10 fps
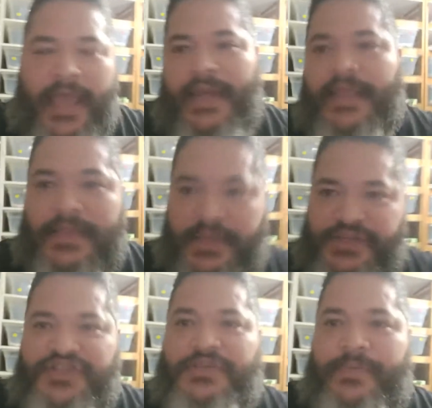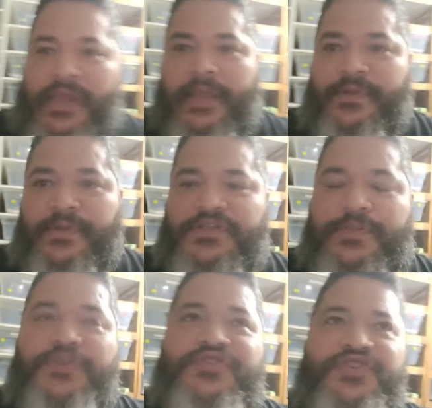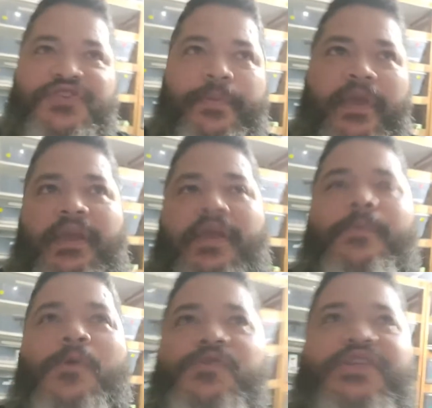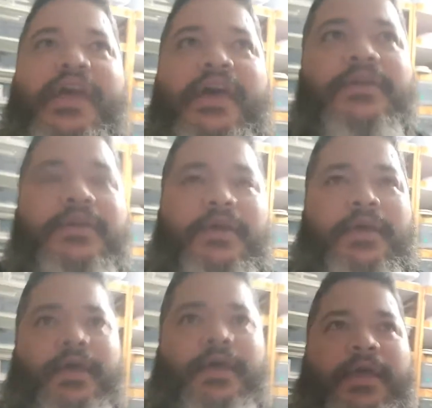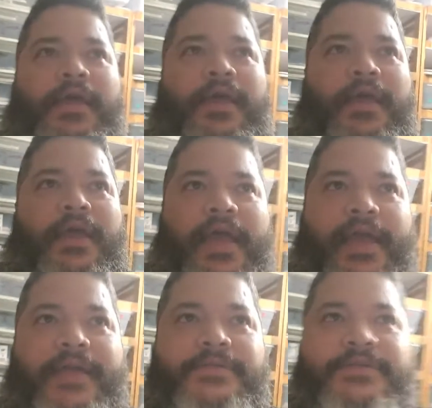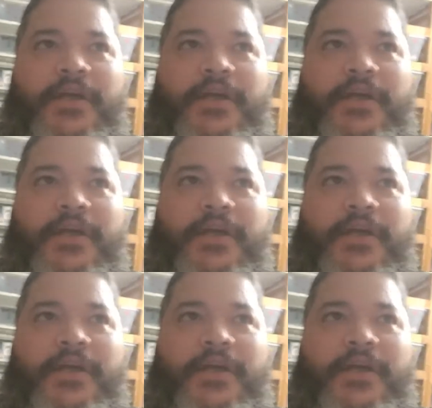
anything just to be able to participate in most of that. And